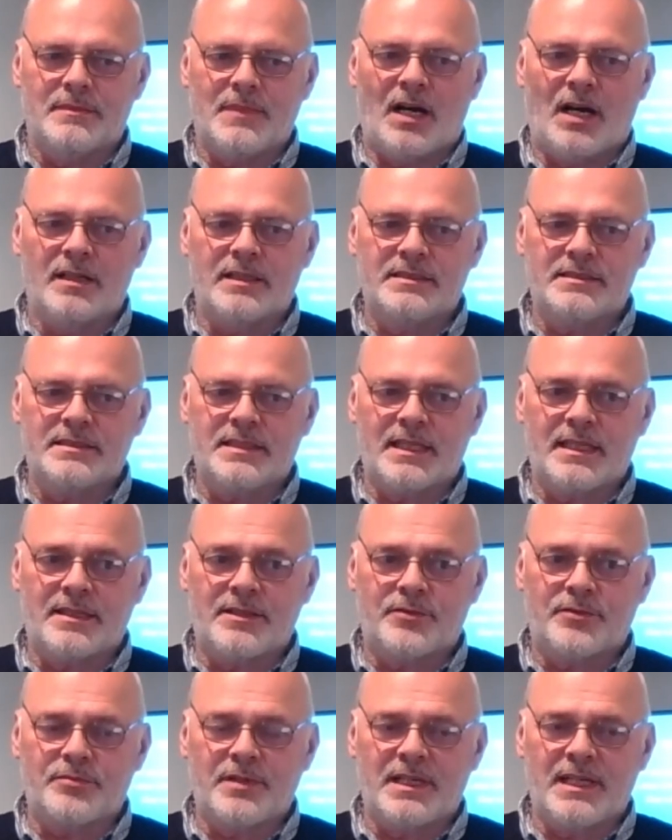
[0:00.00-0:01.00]
IC,
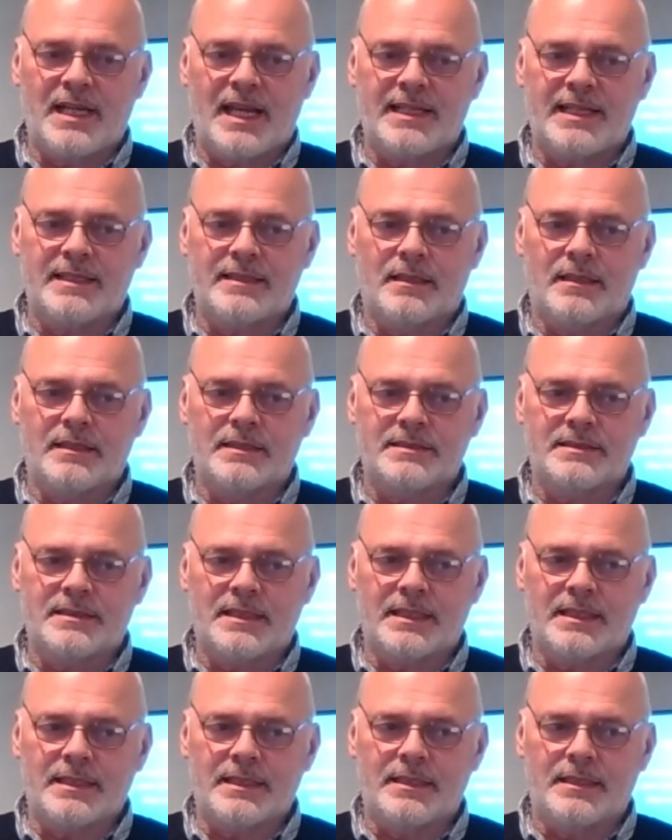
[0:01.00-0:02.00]
three legged
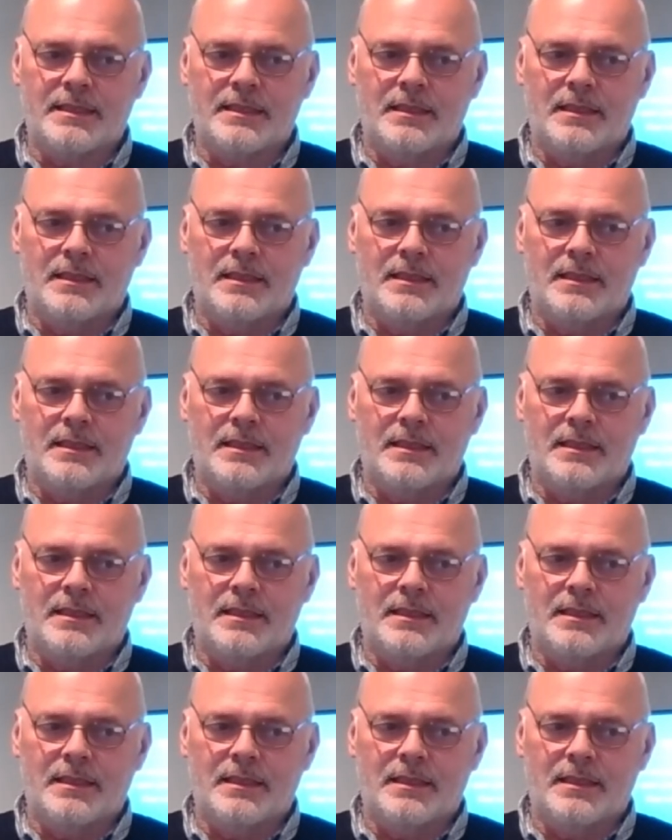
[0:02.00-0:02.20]
IC.